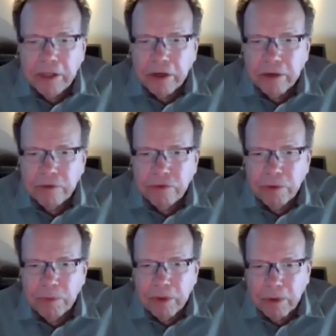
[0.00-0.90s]
are you
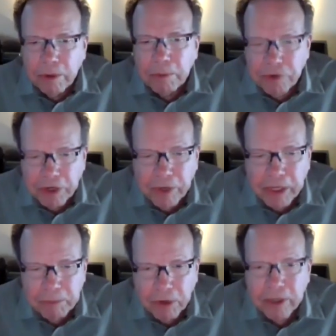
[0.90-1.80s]
still, I'm sorry, go
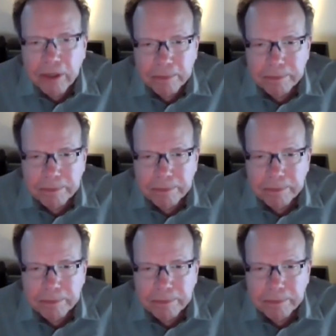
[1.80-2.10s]
ahead, Mark.